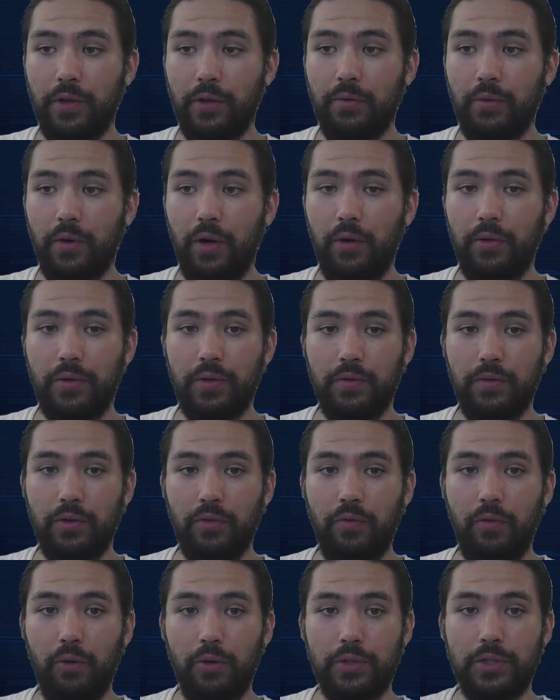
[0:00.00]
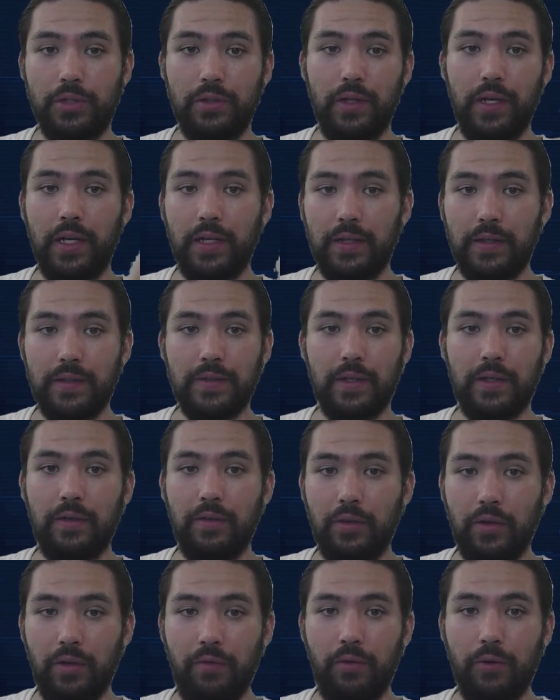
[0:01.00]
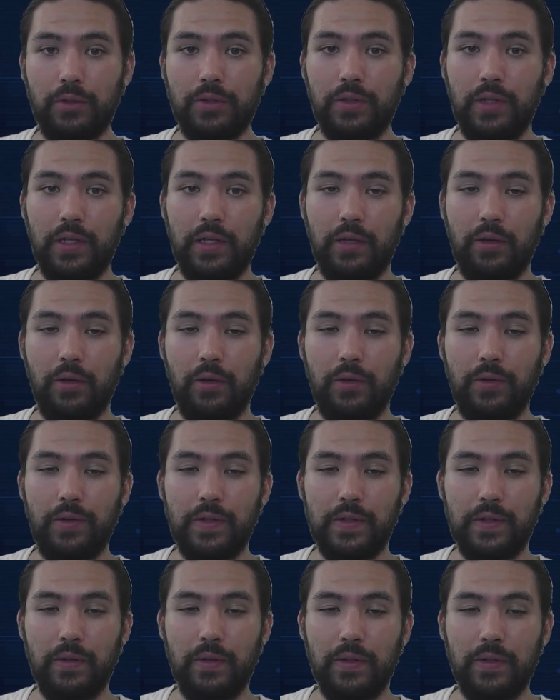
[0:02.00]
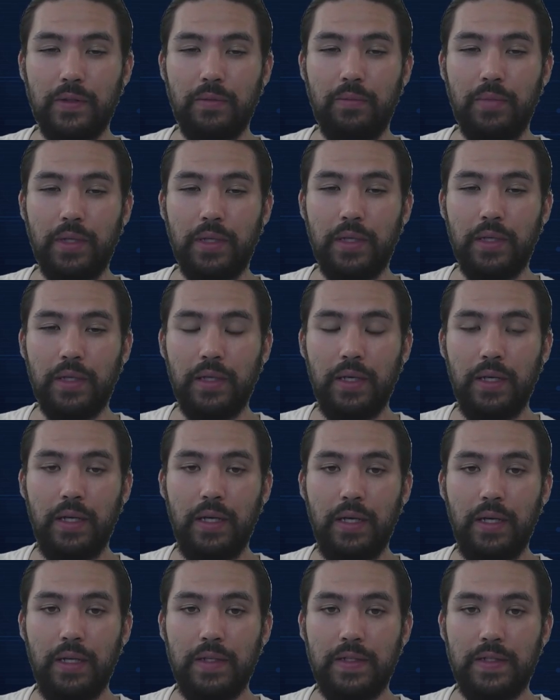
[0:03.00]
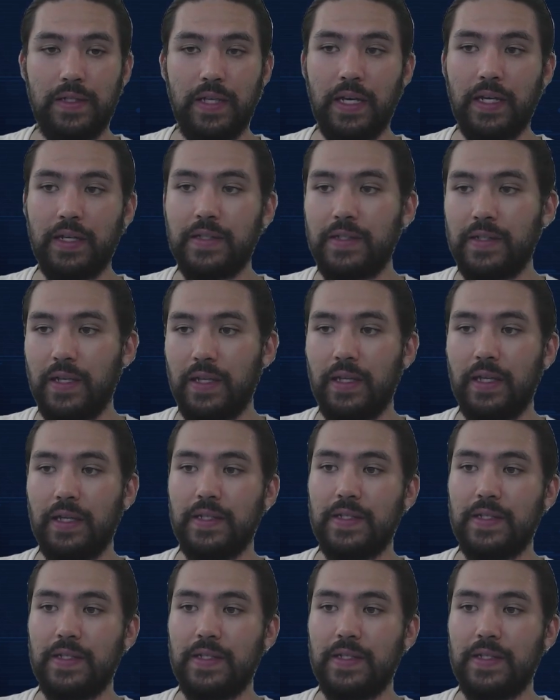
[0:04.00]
growth of your Fortune Ladies. Fortune Lady Earth is going to be 6 and then